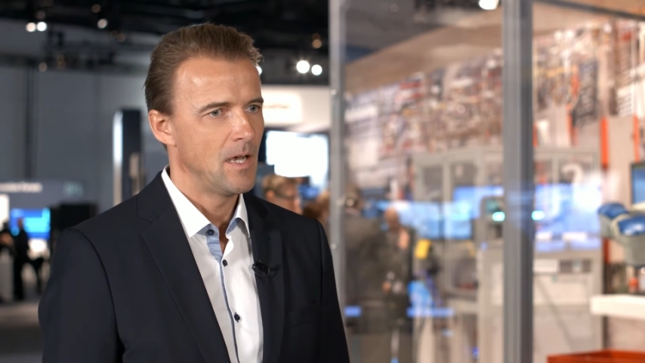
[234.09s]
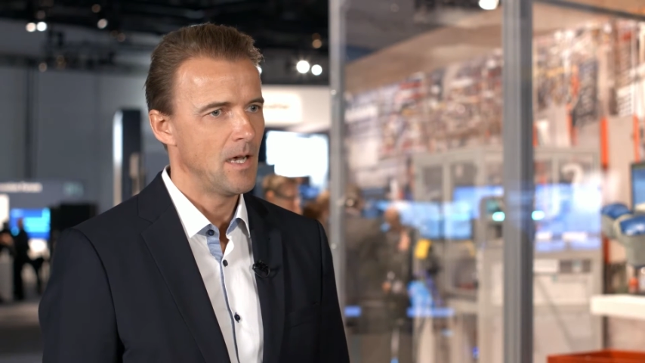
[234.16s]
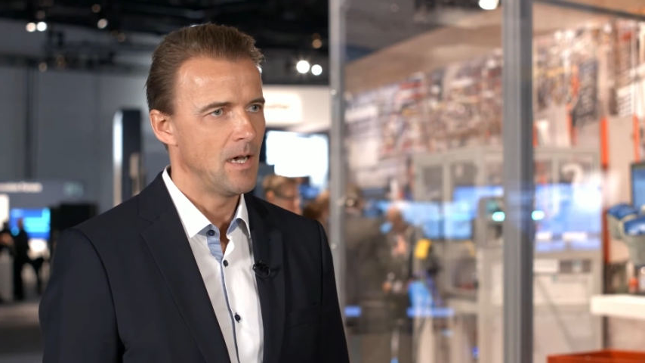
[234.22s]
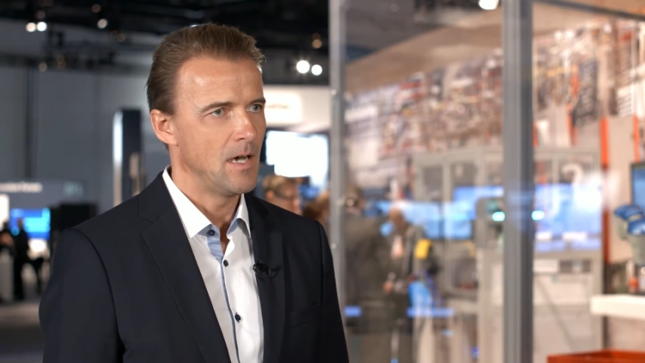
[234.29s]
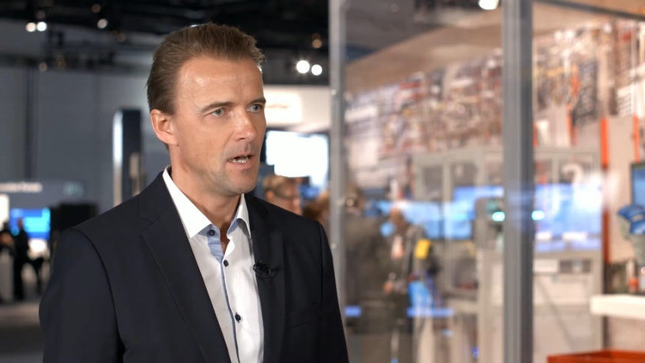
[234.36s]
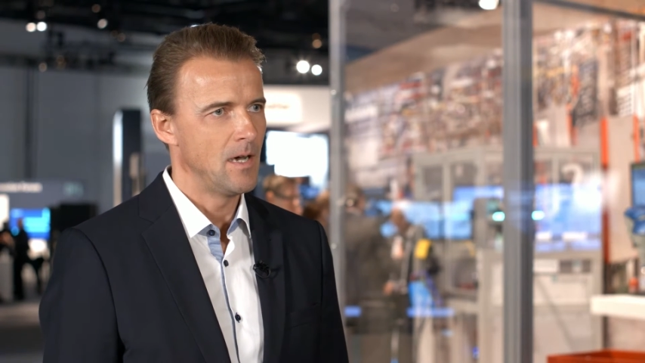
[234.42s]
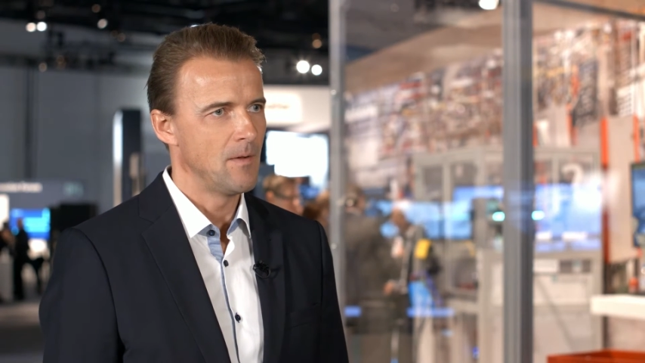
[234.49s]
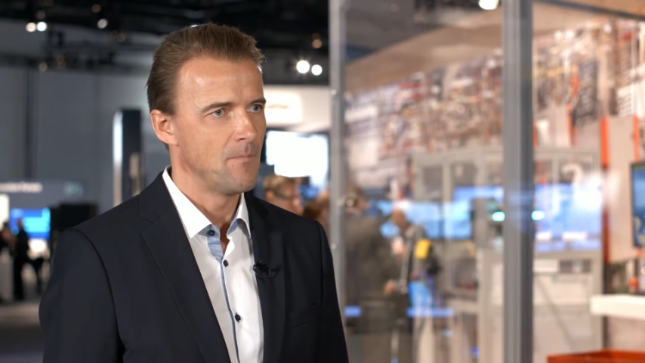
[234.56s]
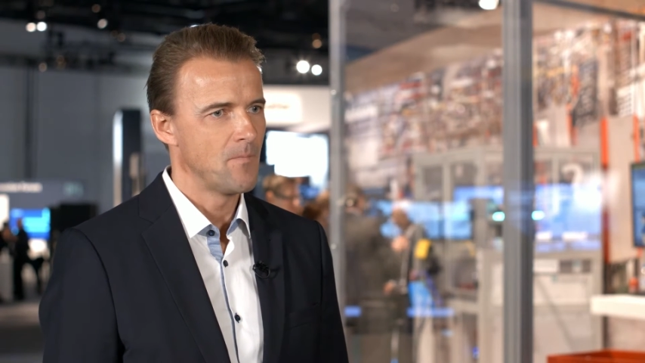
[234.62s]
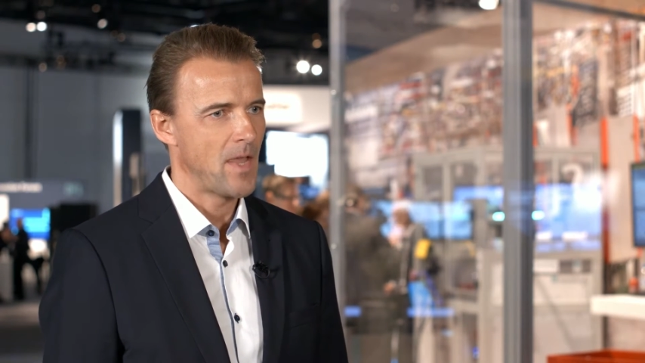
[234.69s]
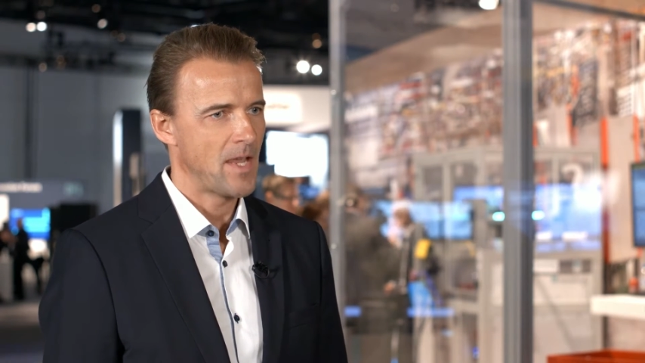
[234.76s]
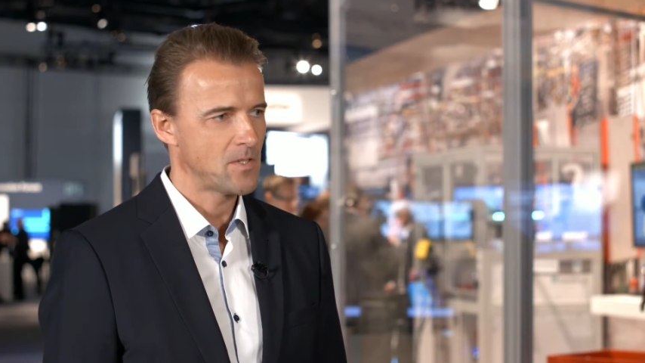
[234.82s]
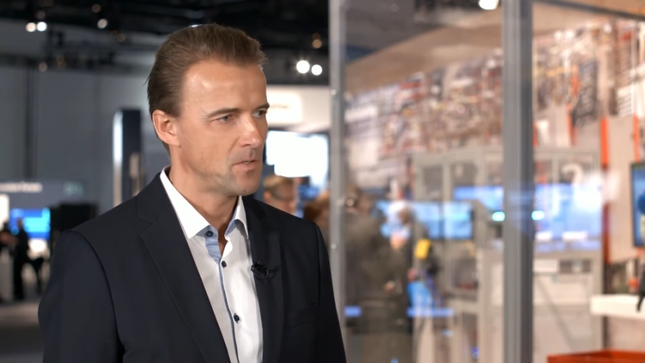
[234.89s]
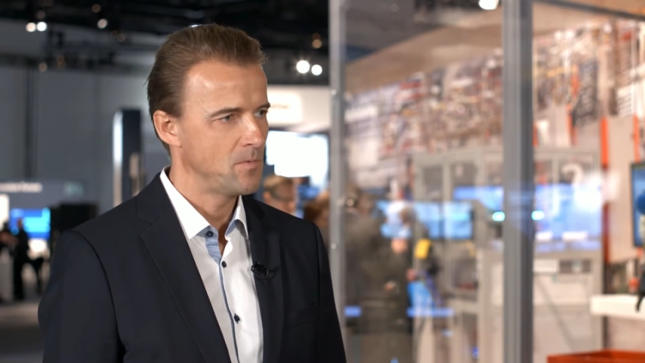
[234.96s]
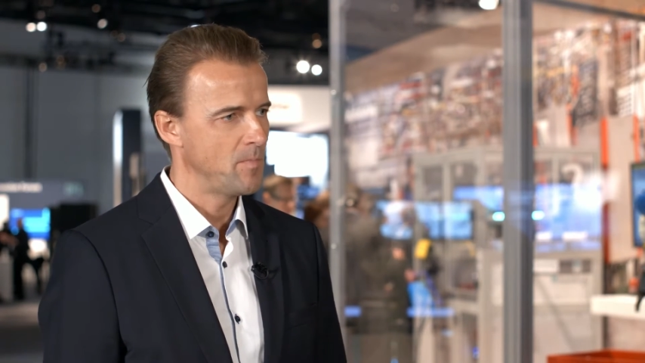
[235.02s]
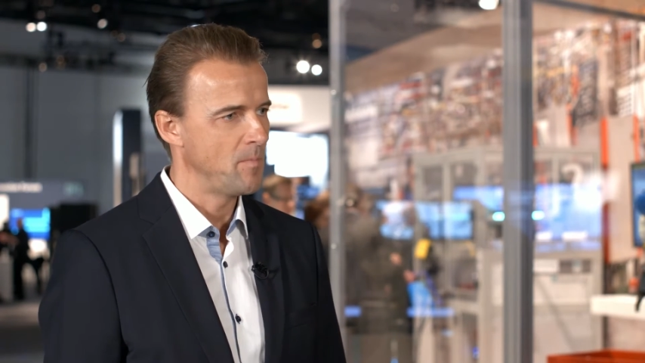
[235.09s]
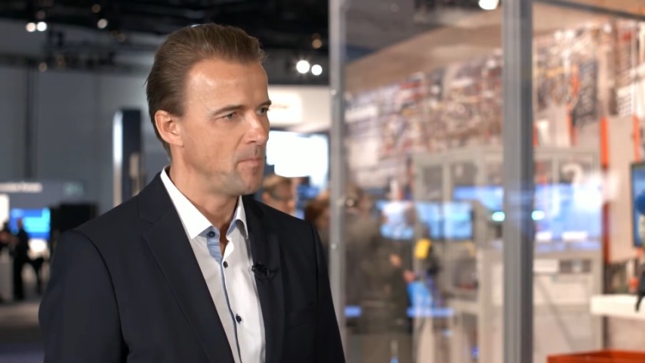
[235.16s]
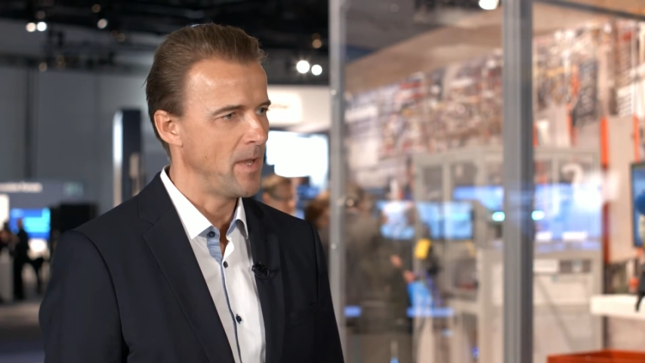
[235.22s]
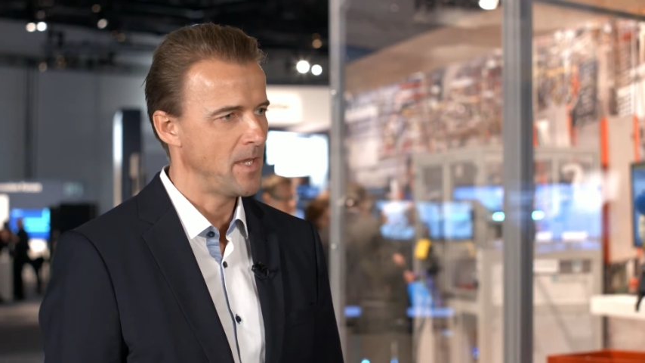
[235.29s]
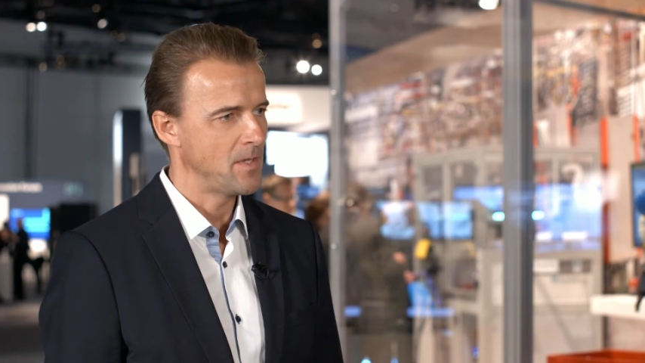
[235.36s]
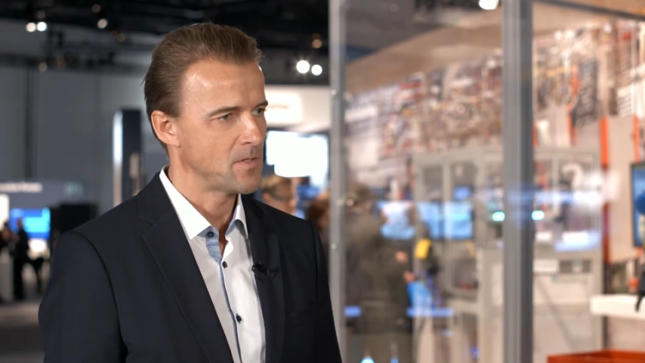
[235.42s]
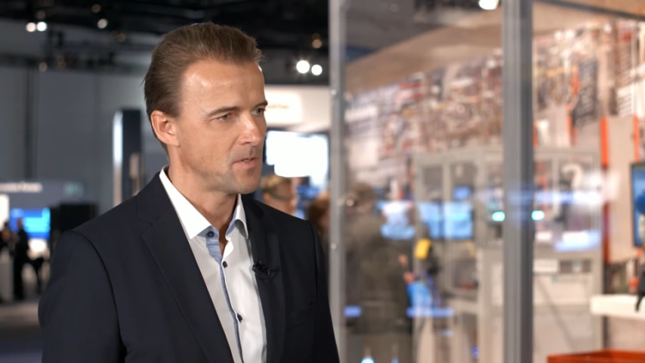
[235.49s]
um, has to be
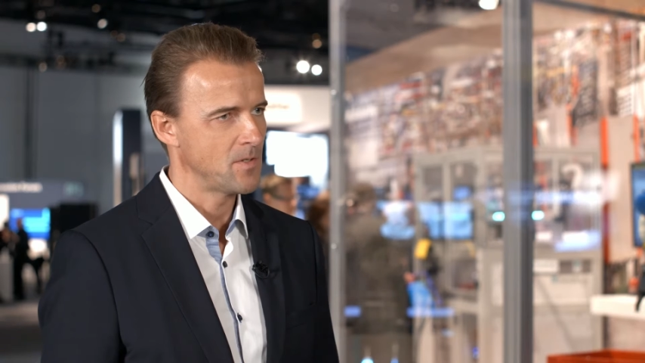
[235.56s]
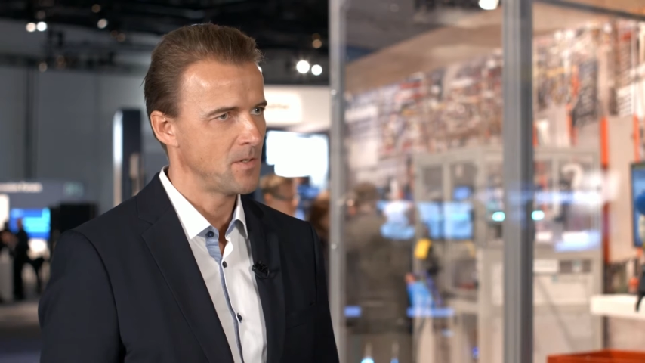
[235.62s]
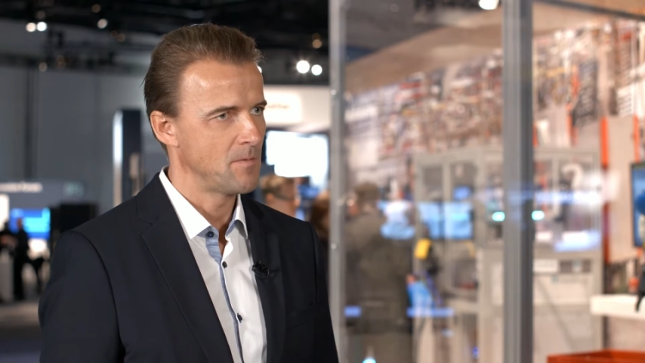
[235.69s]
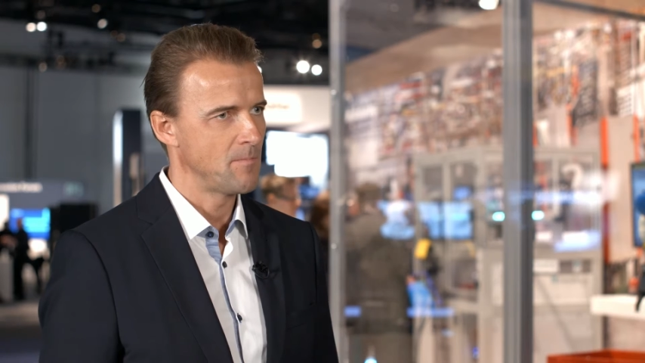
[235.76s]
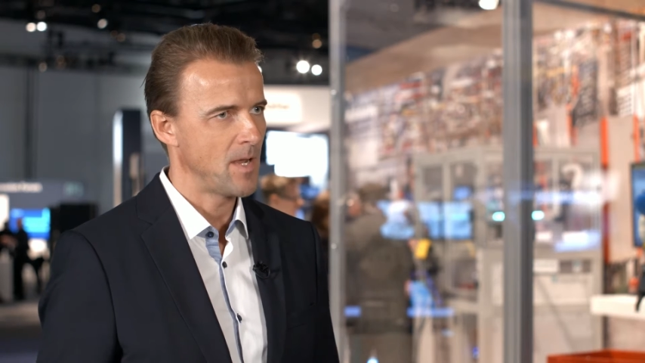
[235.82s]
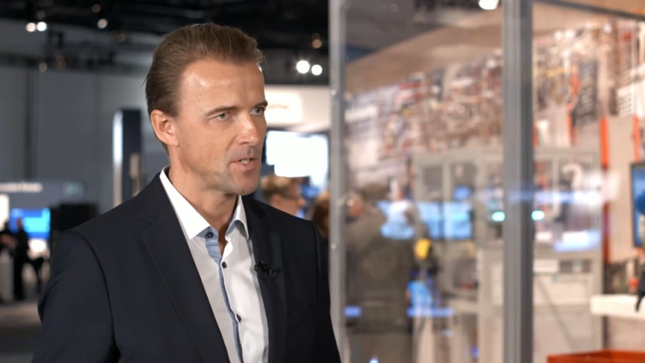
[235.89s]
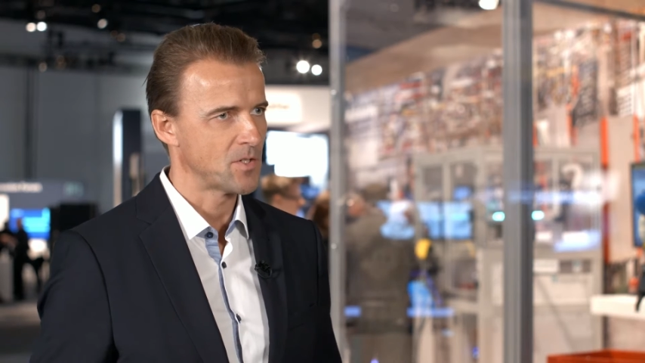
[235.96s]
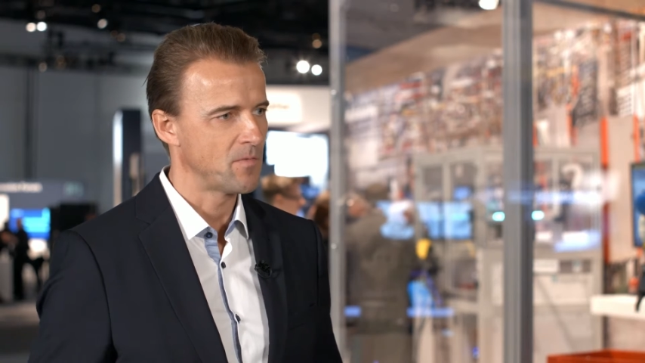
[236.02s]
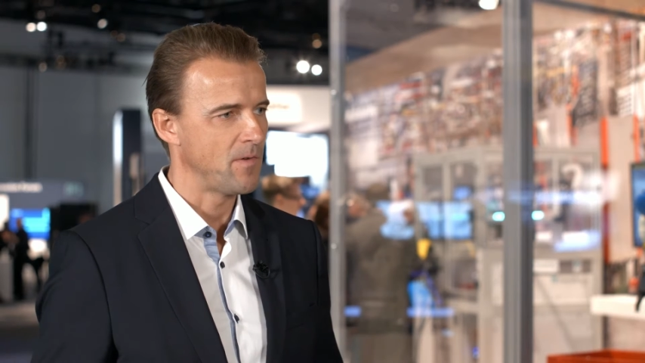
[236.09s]
based on much